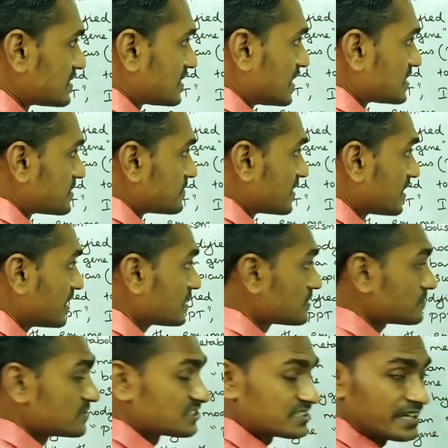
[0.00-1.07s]

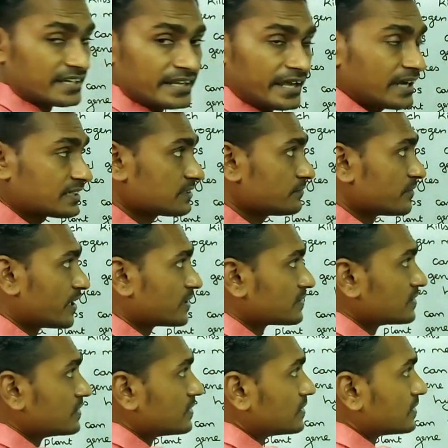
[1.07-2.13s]
transferase, which can activate